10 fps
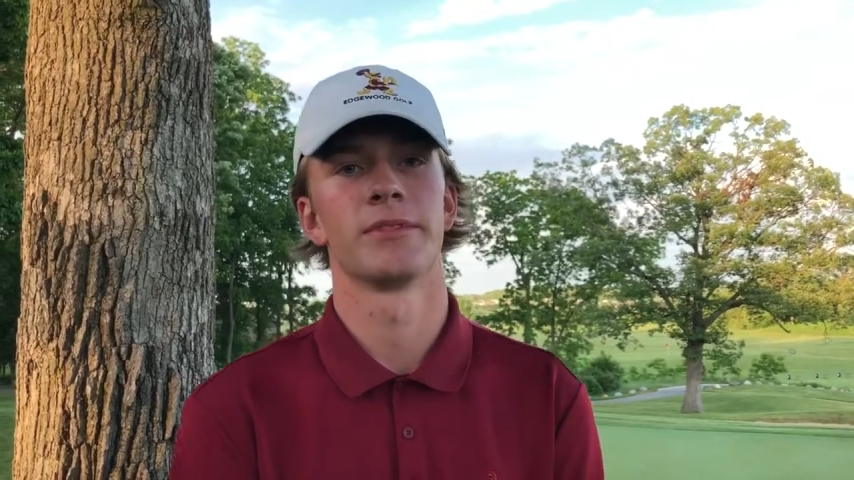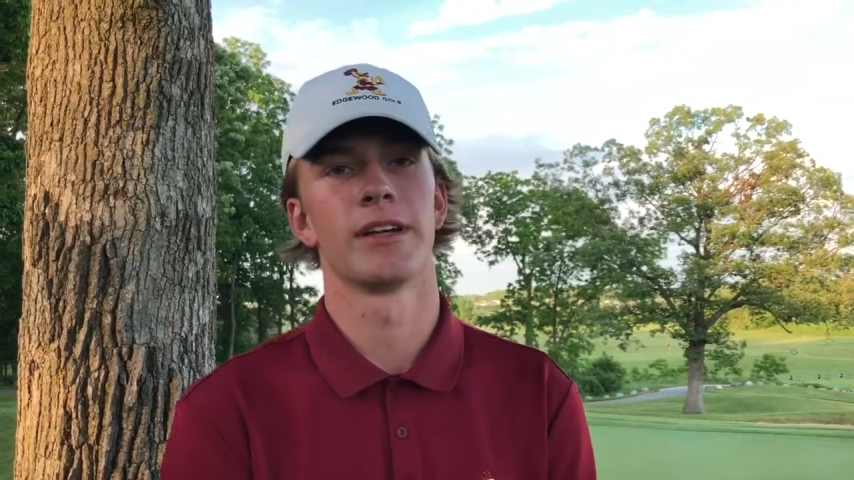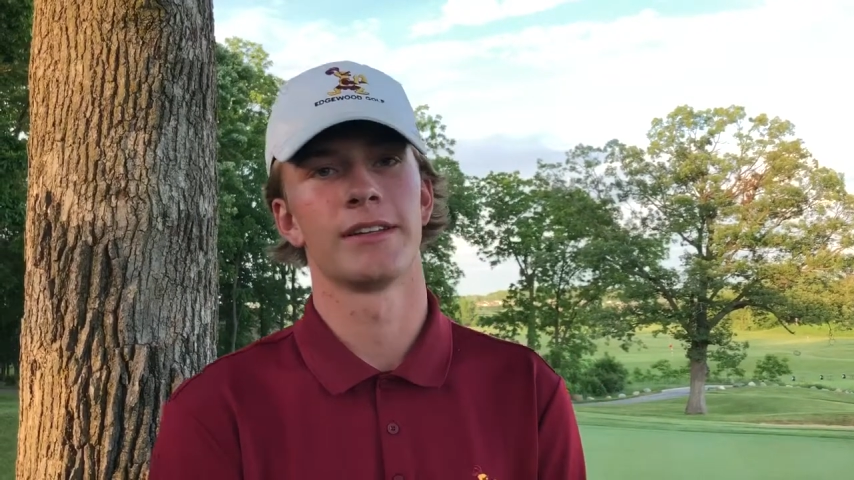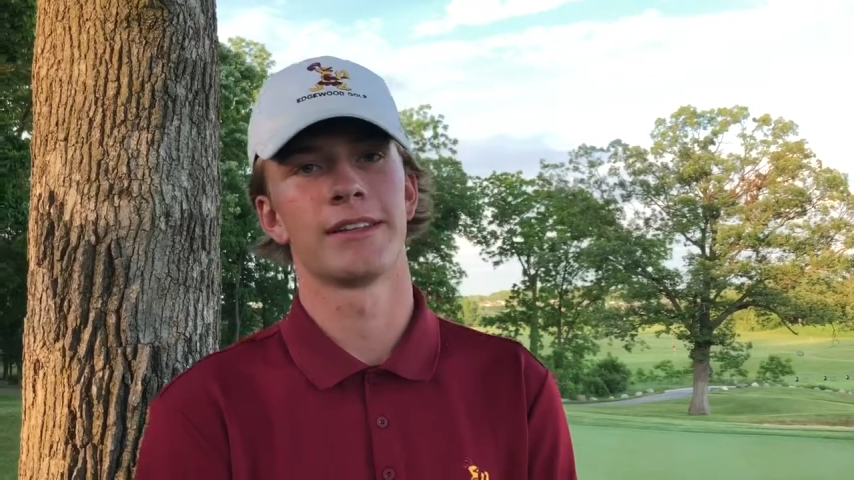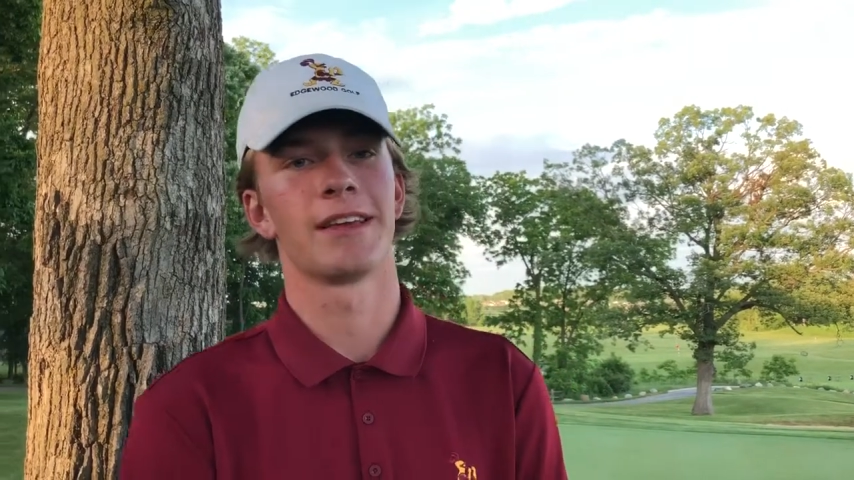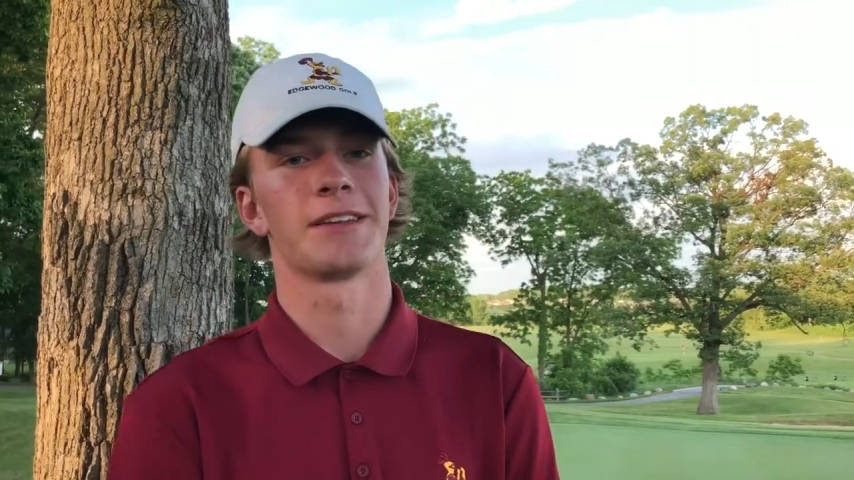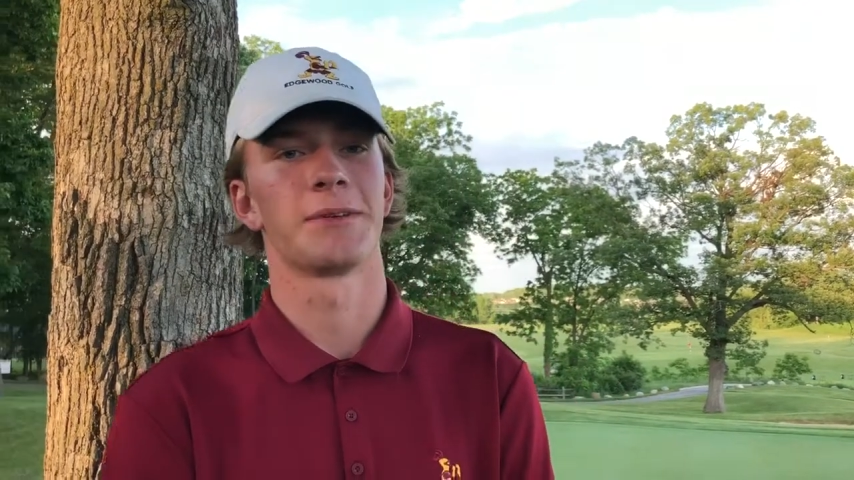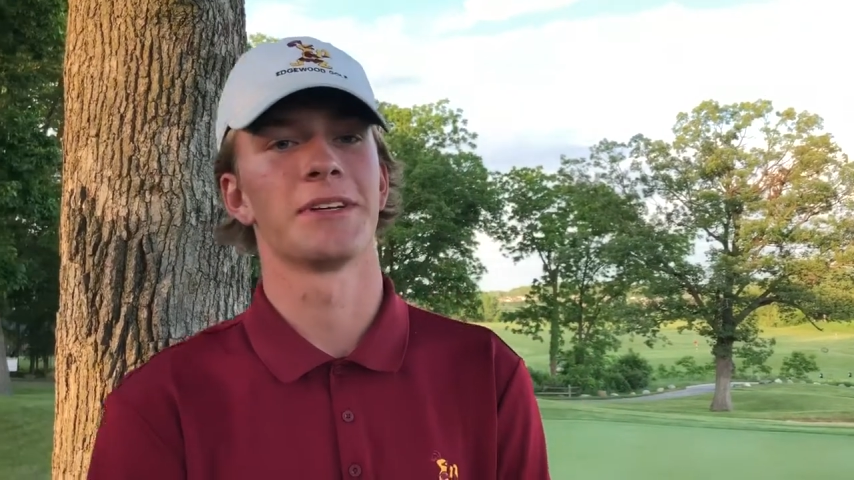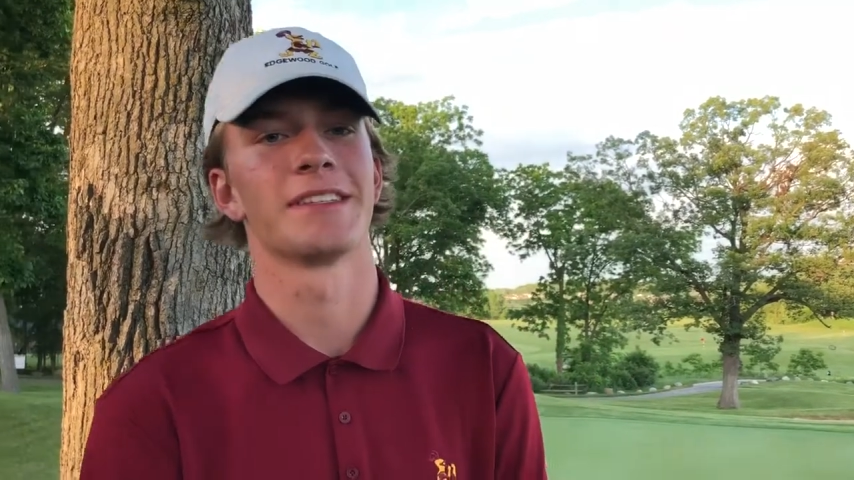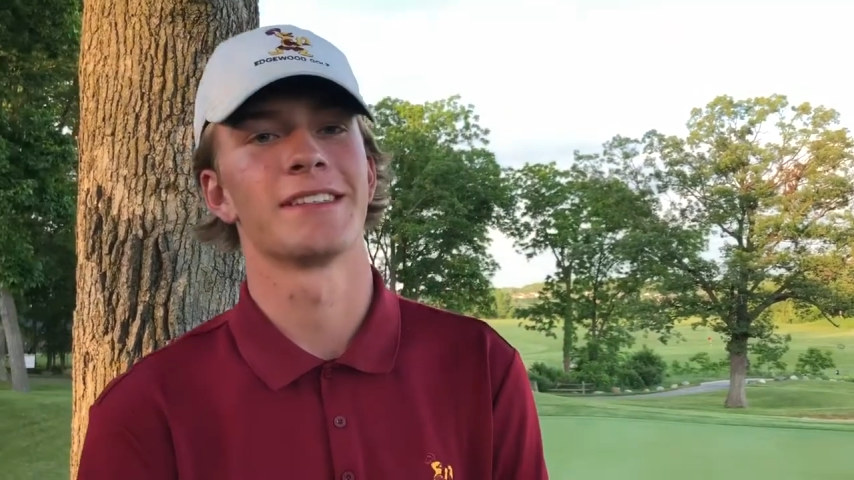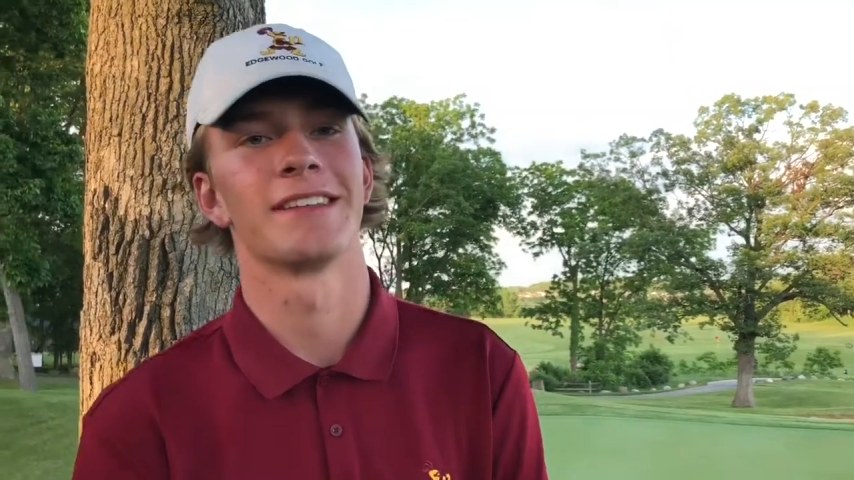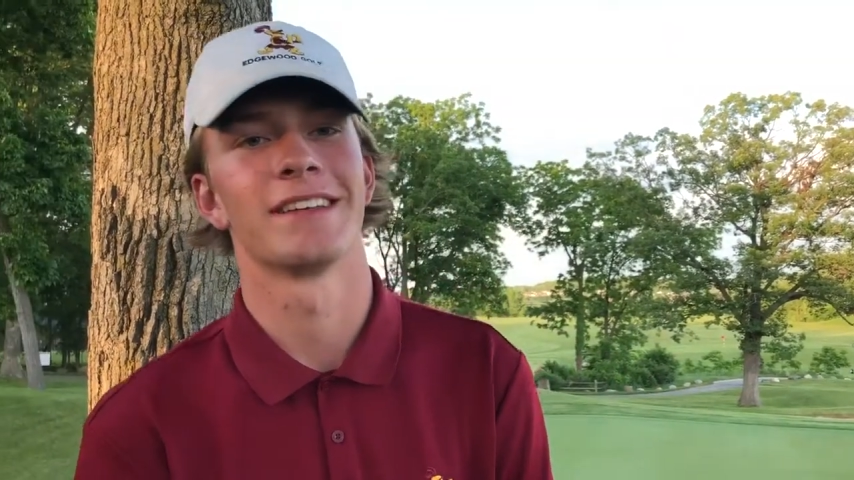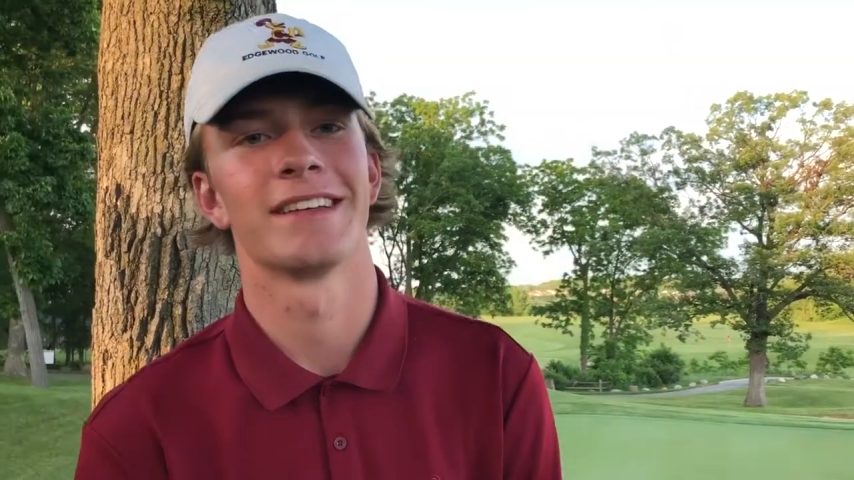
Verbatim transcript: I did that twice today.